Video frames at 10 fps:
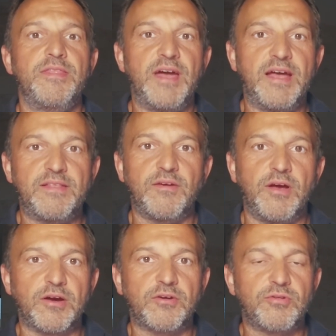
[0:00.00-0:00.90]
that
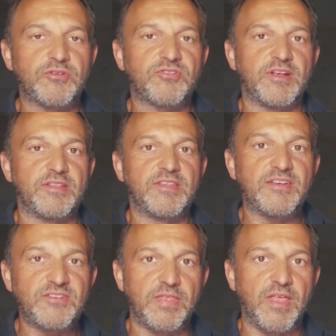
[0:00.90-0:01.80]
CrowdStrike
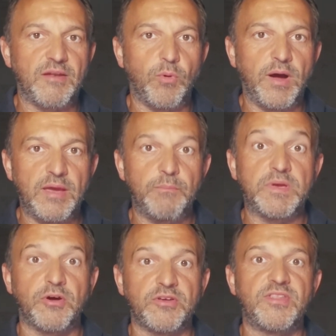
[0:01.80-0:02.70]
does it that way
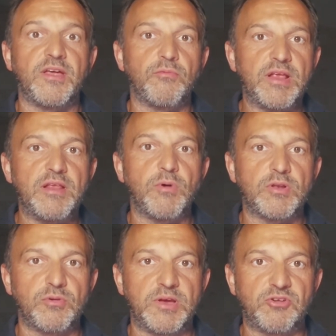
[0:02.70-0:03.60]
because they really
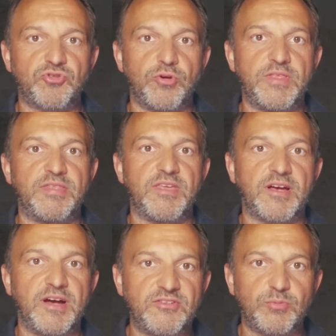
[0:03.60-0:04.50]
want to make sure that their
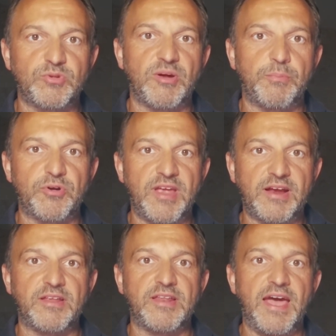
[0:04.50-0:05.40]
customers are
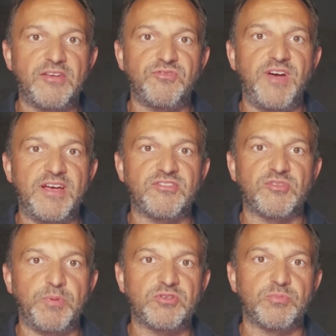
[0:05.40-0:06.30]
protected as fast
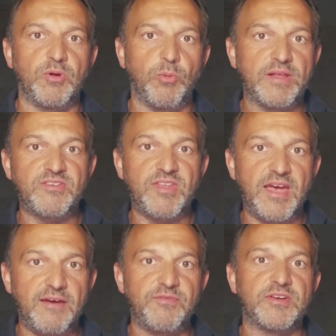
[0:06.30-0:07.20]
as possible. Once
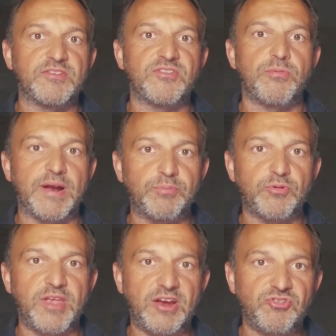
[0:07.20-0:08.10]
they have this threat
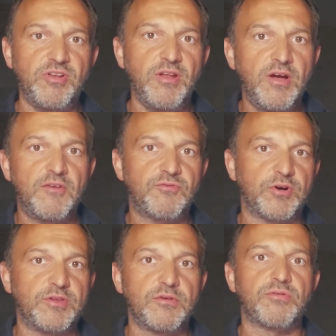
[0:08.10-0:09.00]
protection
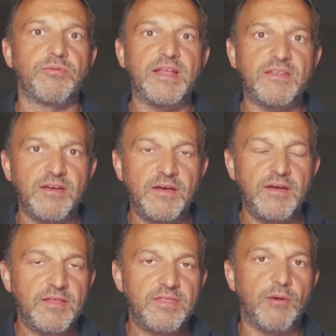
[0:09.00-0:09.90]
for a new threat,
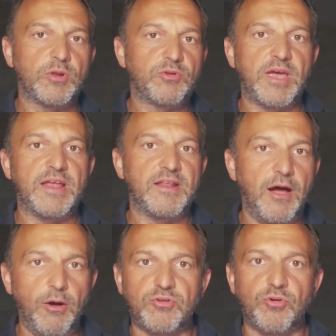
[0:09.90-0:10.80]
they want to get it
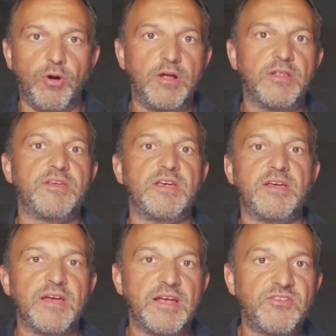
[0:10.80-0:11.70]
out to all
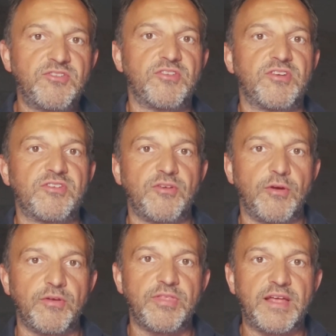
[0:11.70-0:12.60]
the instances
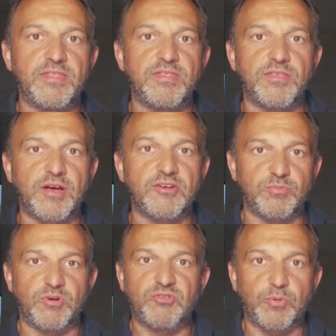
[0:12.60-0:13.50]
so that the
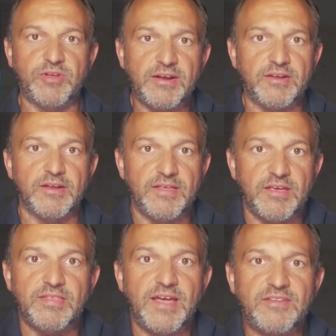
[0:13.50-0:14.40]
customer is protected. I
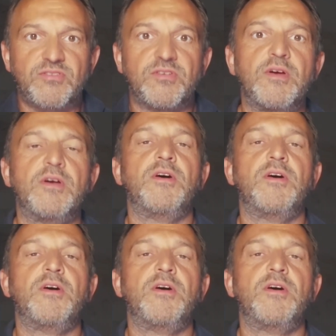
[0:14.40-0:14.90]
think that's